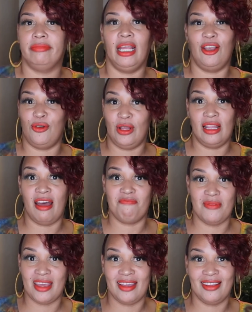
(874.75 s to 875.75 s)
He knew he loved
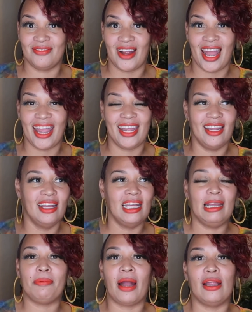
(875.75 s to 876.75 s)
me, right?
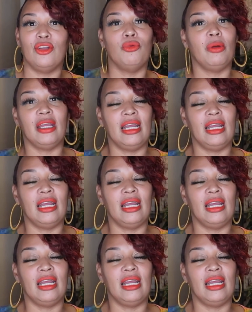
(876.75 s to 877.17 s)
He probably knew me.